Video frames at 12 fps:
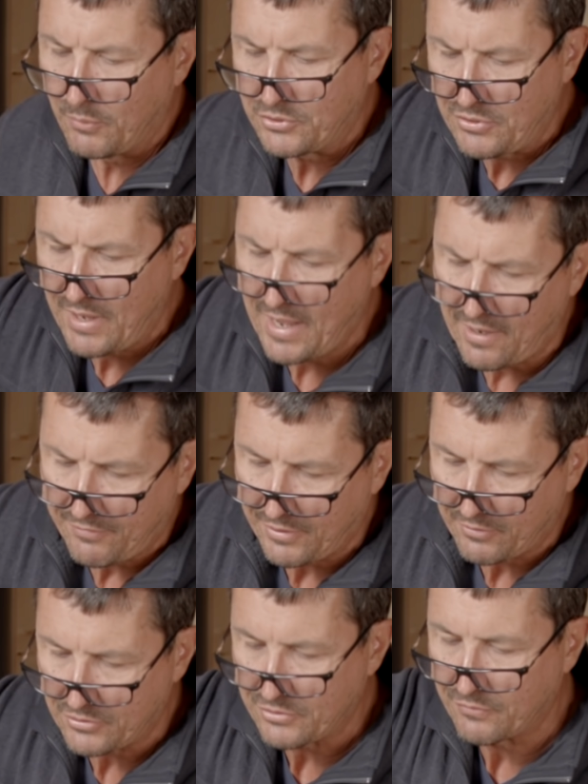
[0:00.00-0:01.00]
what you have
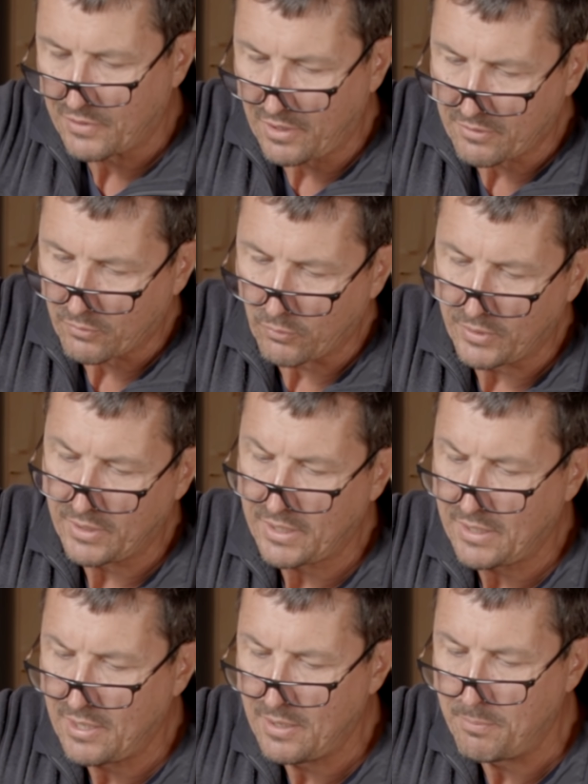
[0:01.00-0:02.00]
here is you've got a
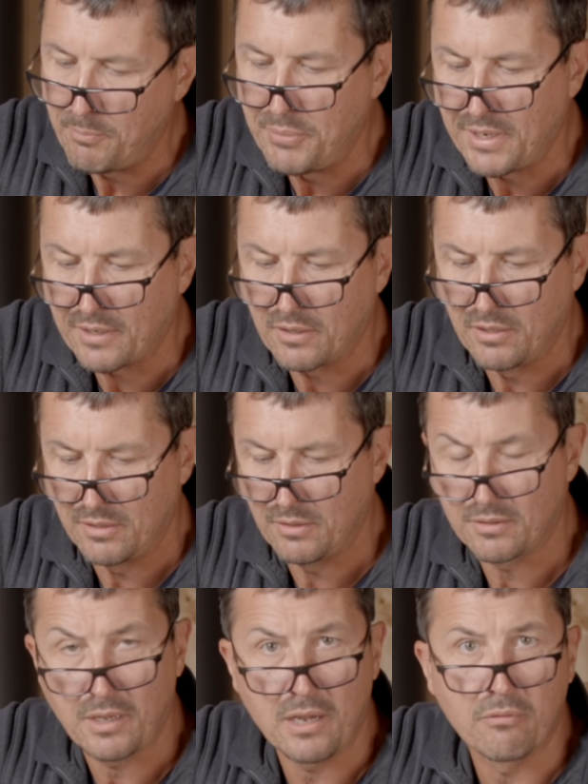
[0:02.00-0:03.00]
really big
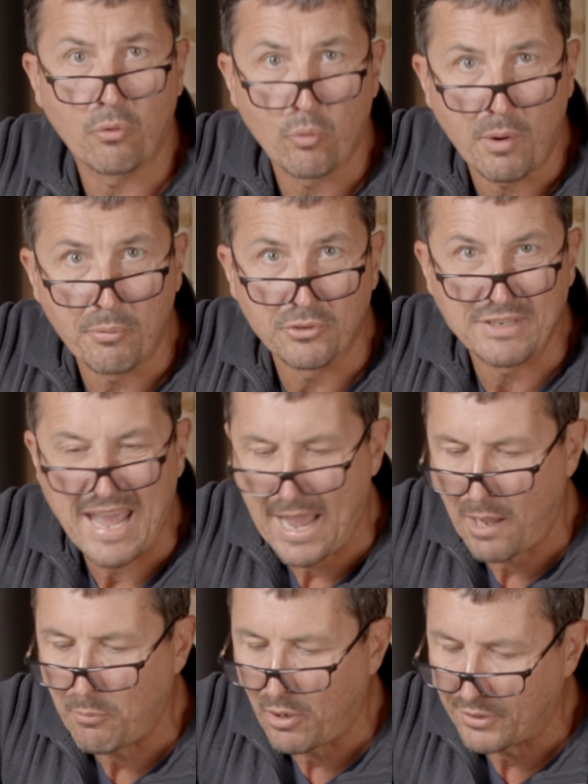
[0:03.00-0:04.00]
kind of a rubber
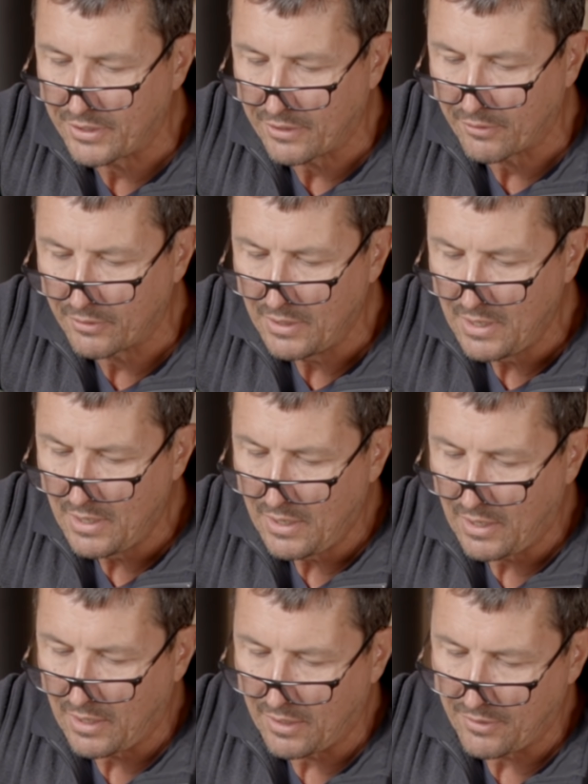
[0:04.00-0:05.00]
tab on here
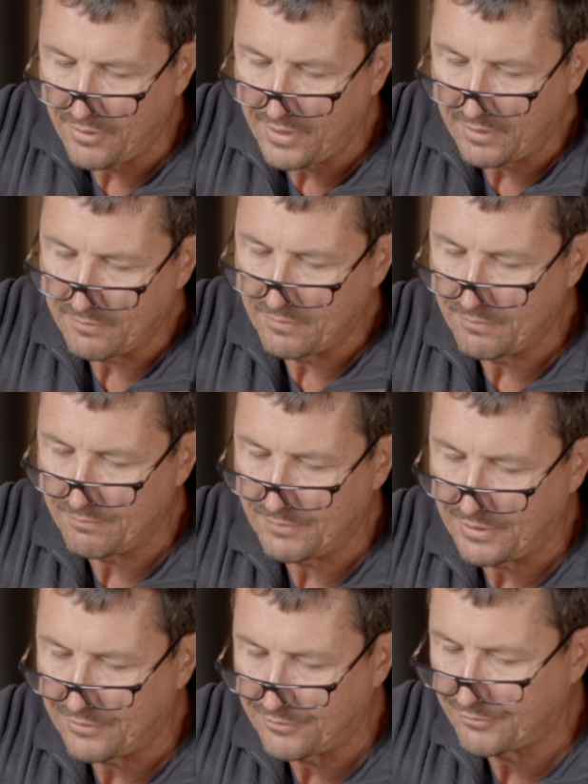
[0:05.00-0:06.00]
uh, that
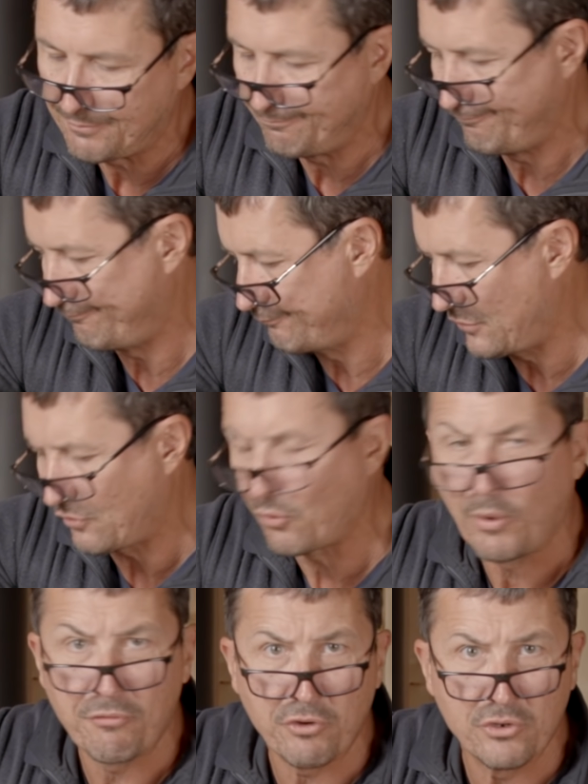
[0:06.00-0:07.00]
is just
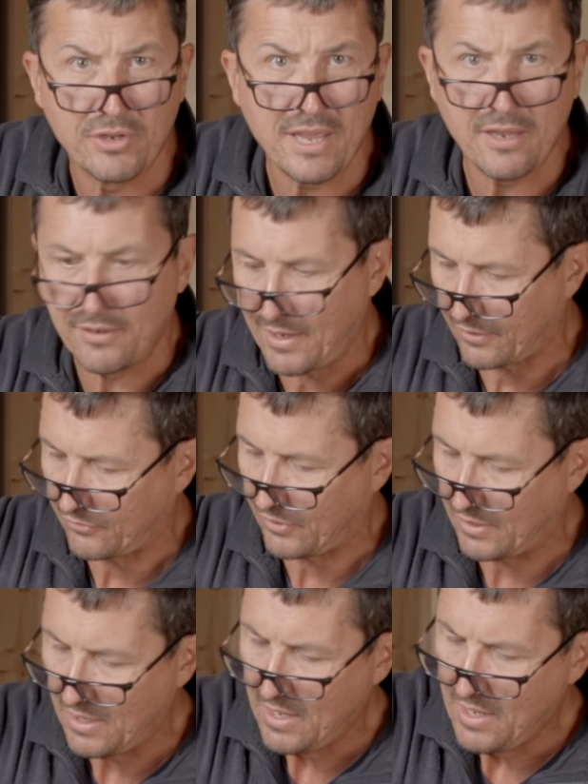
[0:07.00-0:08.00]
a way for you to index
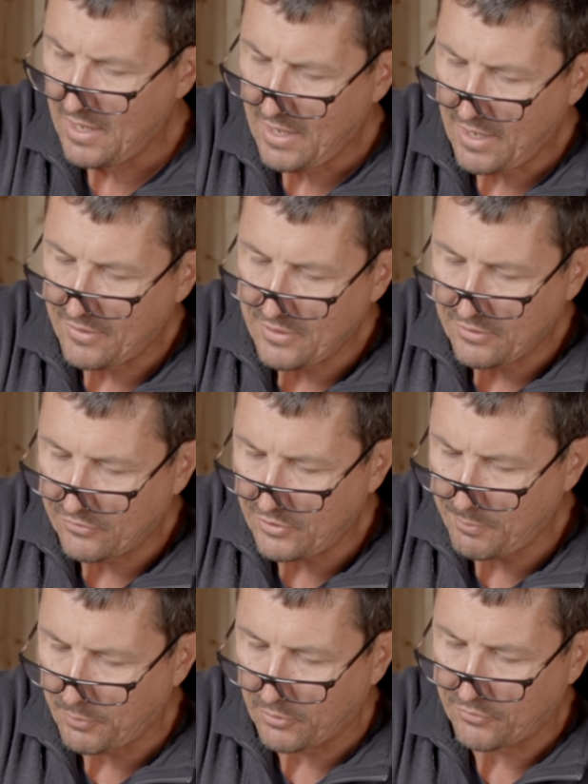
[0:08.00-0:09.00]
it. And these
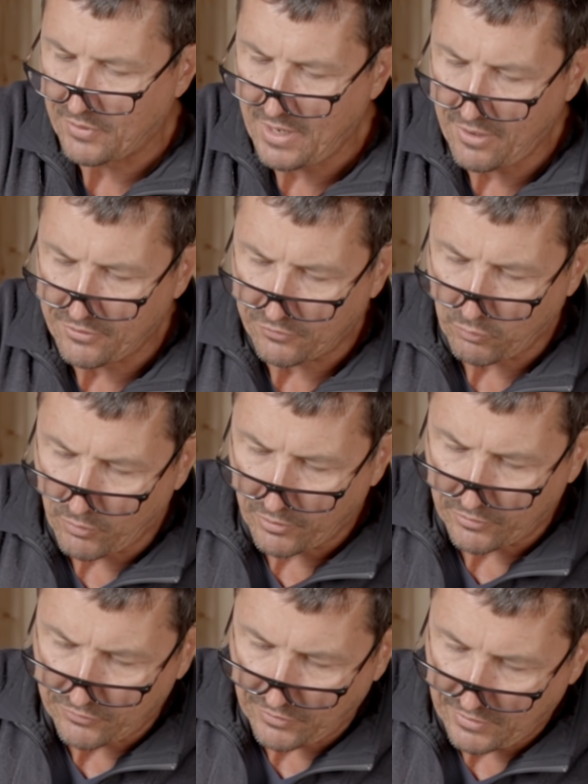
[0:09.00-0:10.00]
zippers and how this
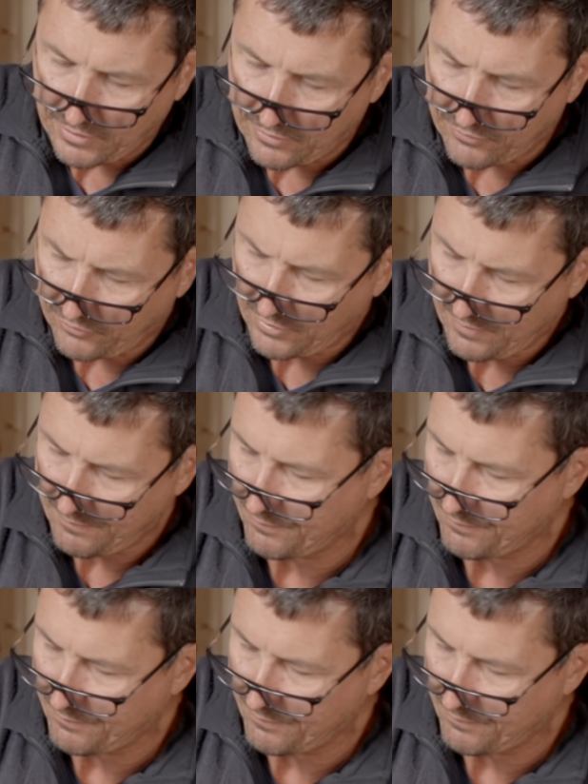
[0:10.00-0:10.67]
works is,